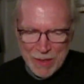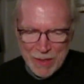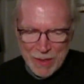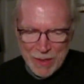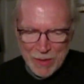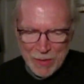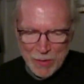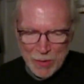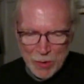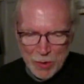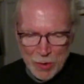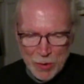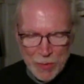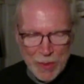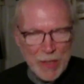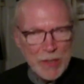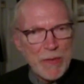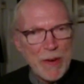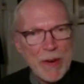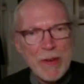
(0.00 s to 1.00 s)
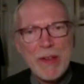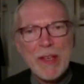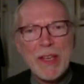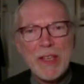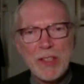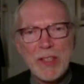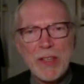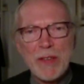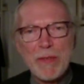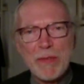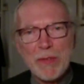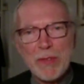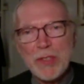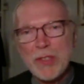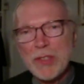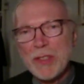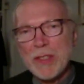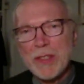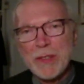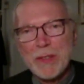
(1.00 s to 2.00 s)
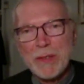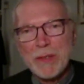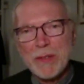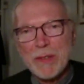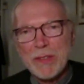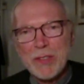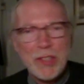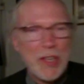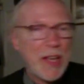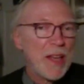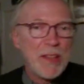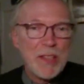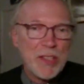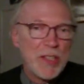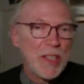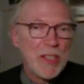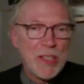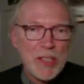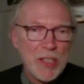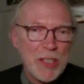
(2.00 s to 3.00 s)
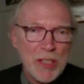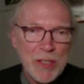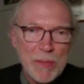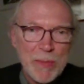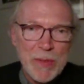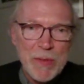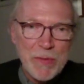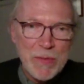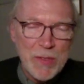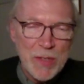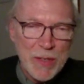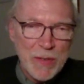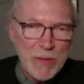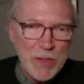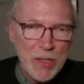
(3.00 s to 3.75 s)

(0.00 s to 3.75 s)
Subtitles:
And of course, it's very easy for us to share the cynicism of